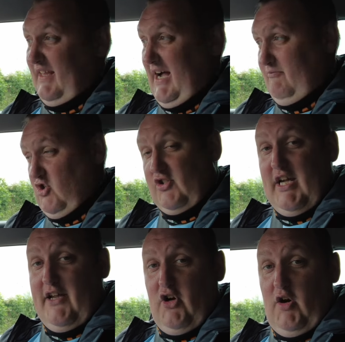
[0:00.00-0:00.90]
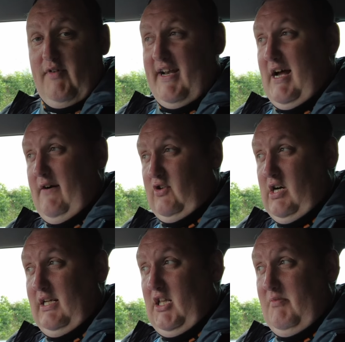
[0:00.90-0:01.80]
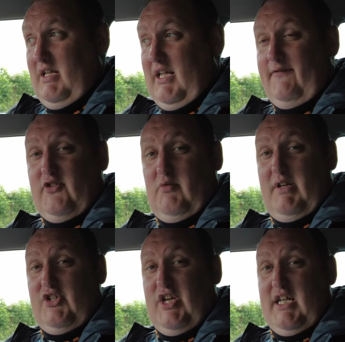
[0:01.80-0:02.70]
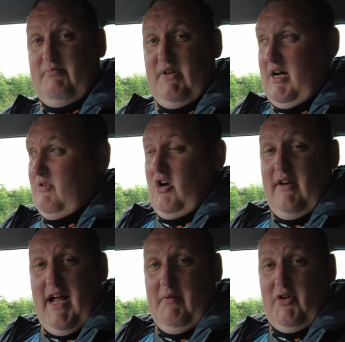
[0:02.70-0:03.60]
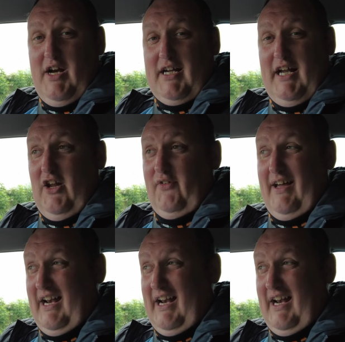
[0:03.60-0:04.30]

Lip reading: I'm just getting over it now. I've got a little bit left on my chest, but I'm alright, I'm cracking on.